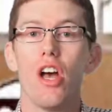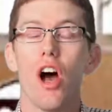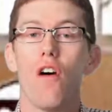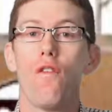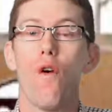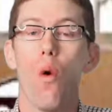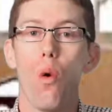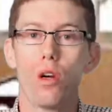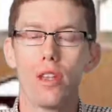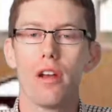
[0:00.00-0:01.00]
of
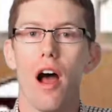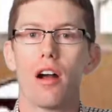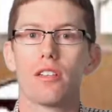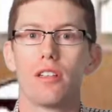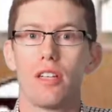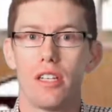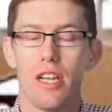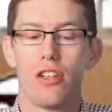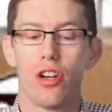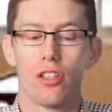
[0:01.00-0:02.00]
orthodox
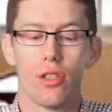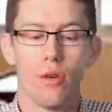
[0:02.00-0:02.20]
teaching. So